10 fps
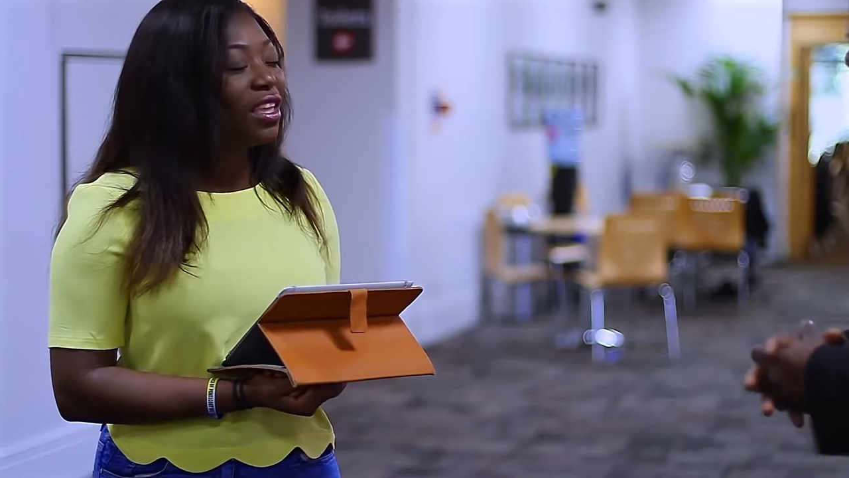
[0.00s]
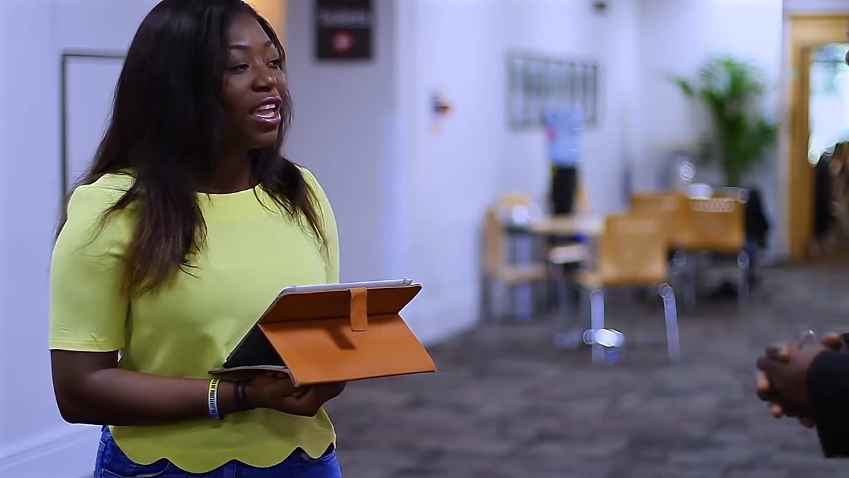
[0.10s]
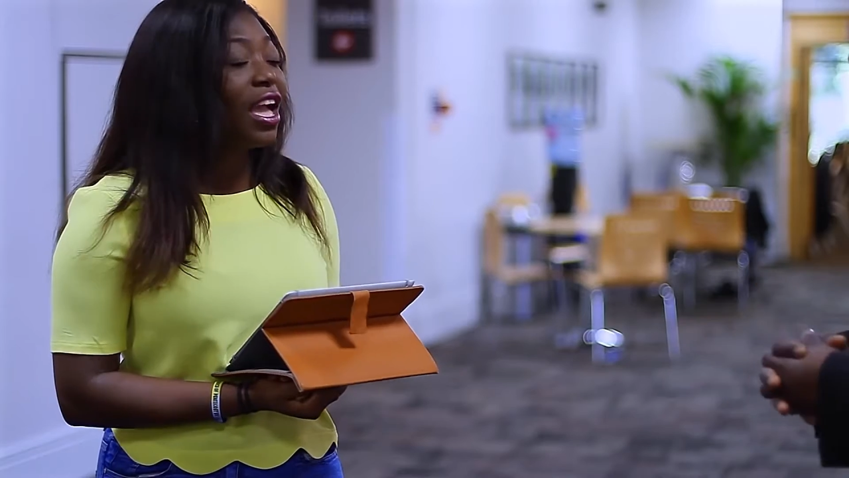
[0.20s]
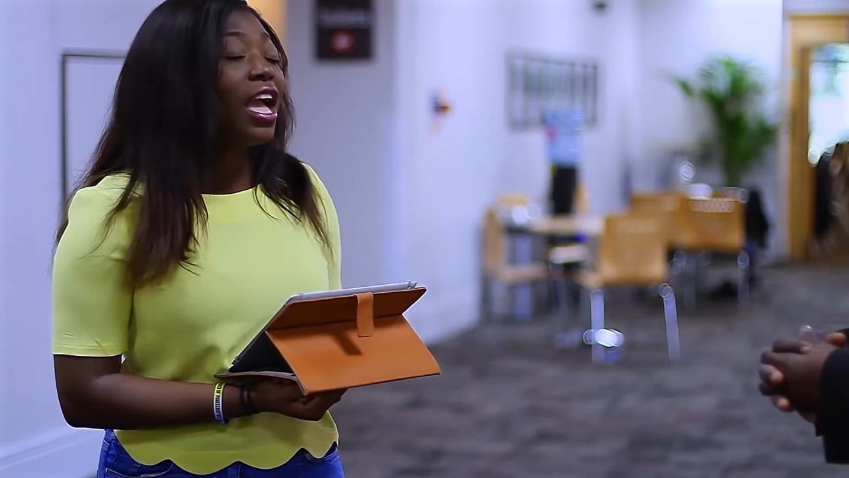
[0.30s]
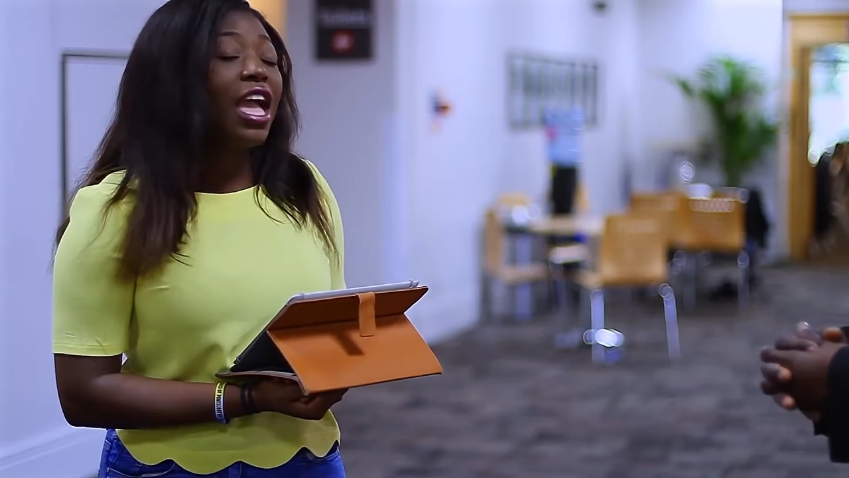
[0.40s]

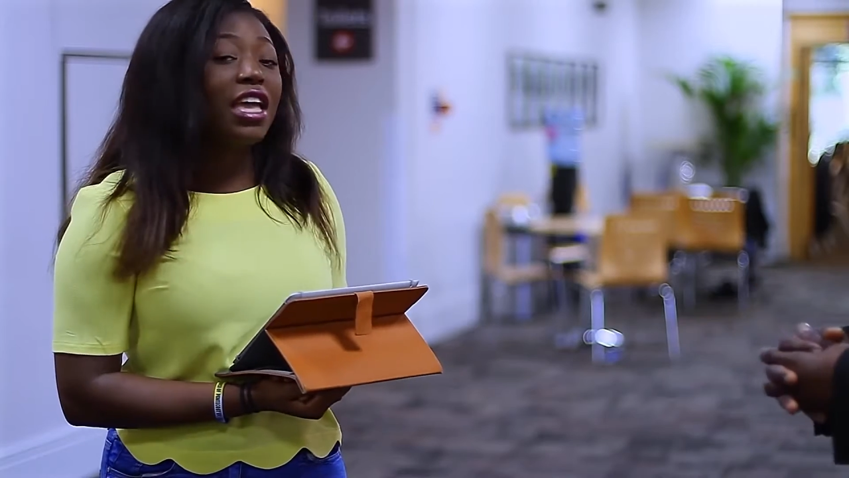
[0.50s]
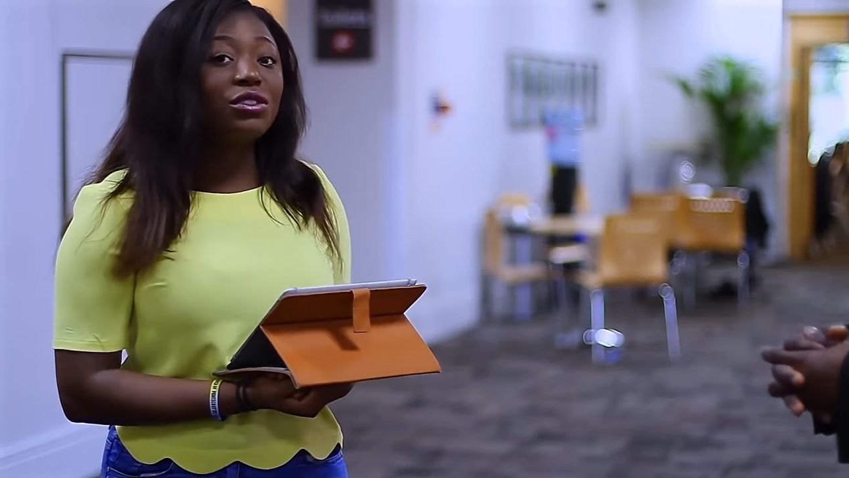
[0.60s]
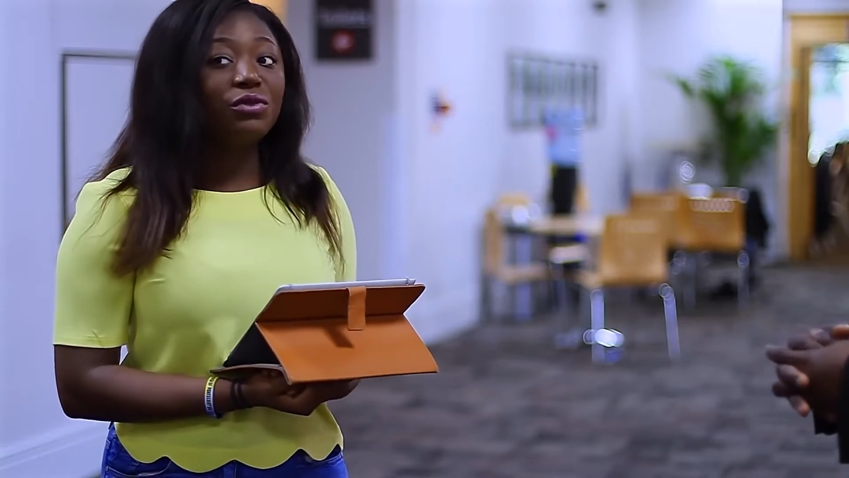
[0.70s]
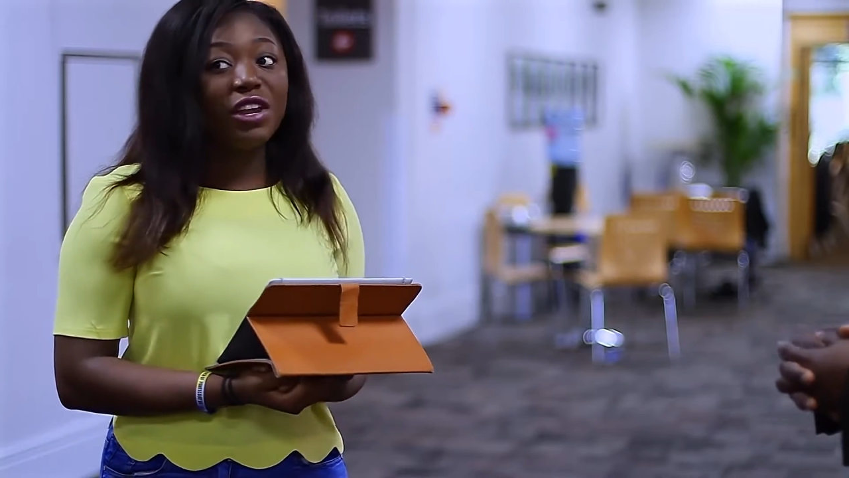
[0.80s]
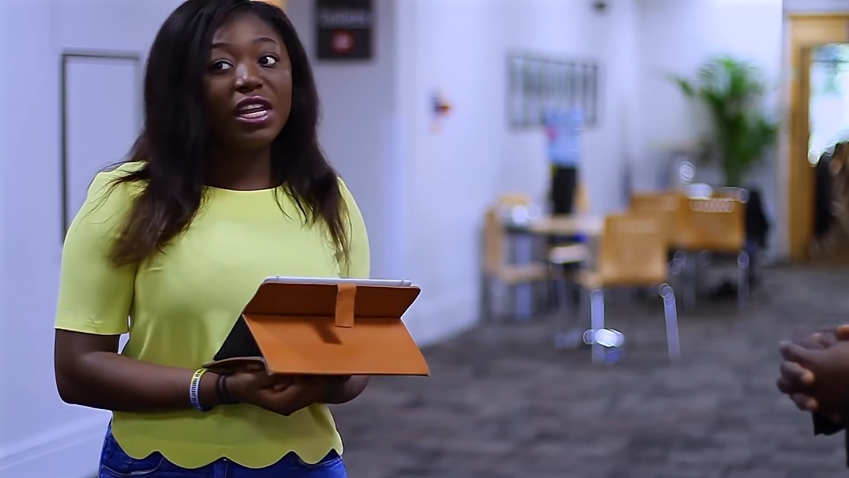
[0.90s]
Yeah,
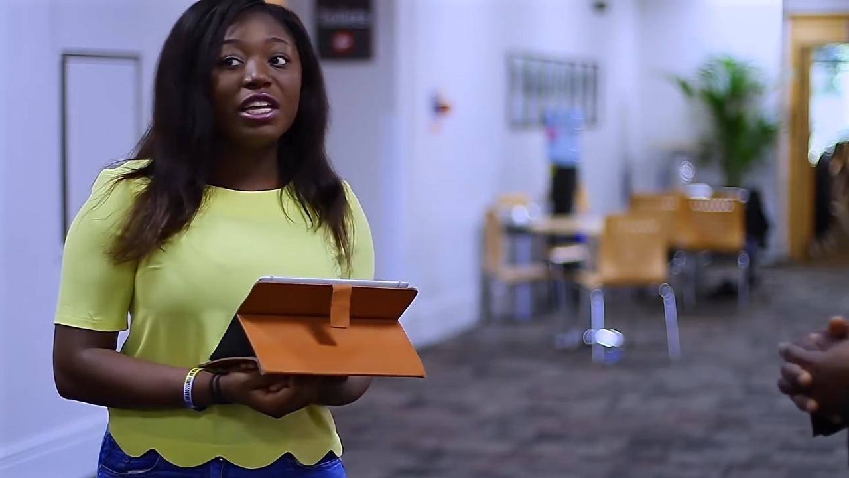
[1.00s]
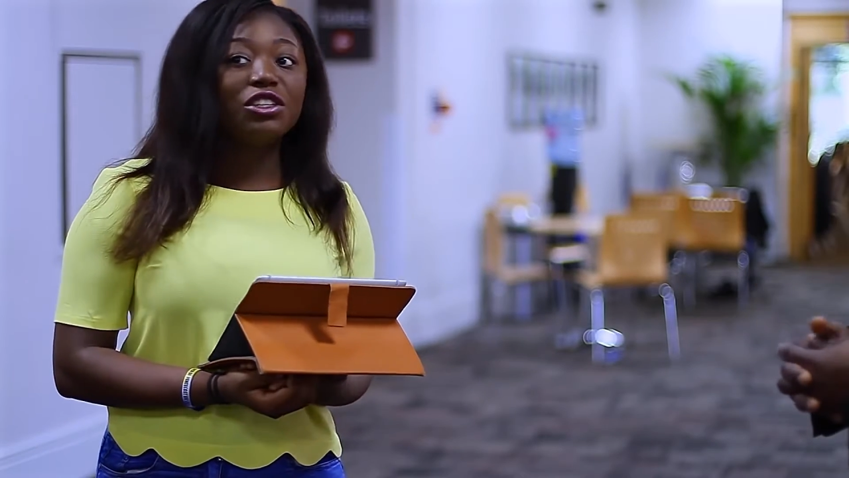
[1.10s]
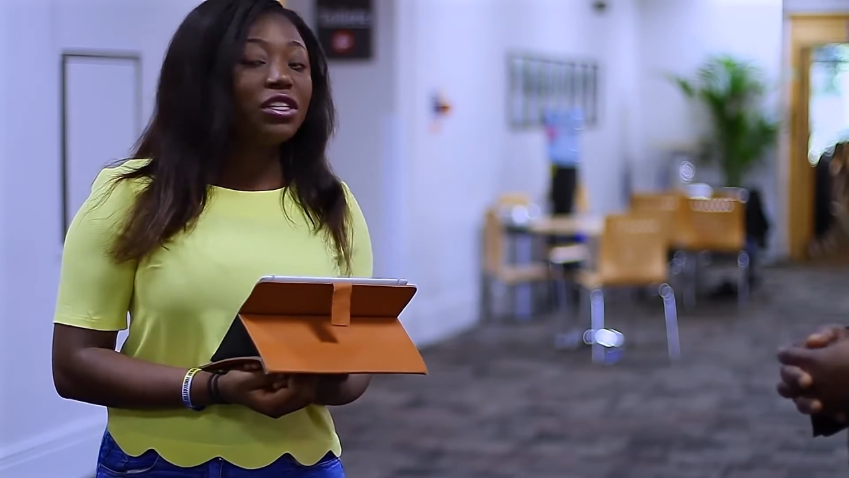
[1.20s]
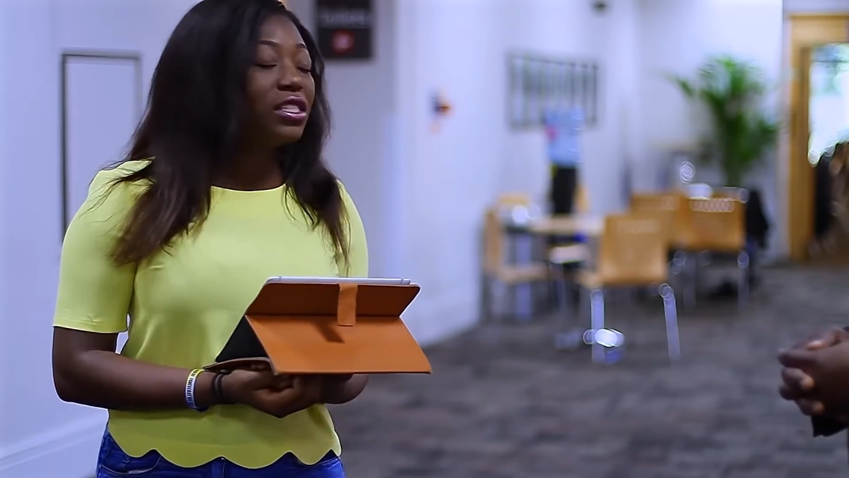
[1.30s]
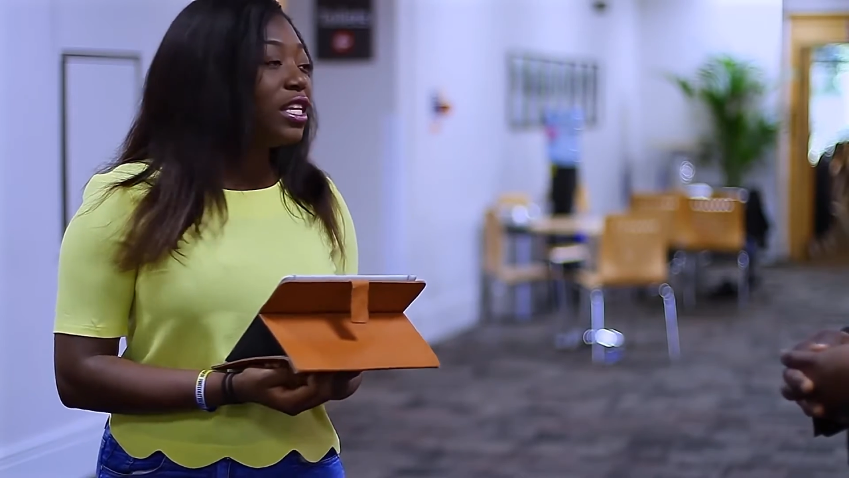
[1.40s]
it's really
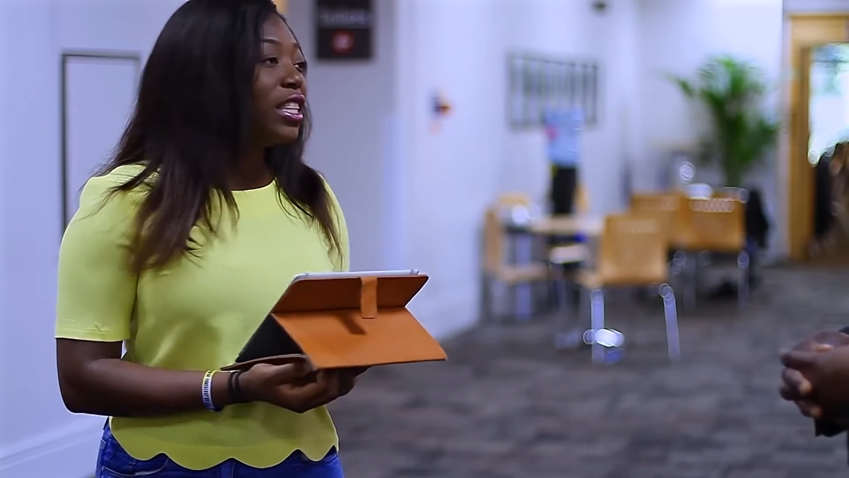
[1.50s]
interesting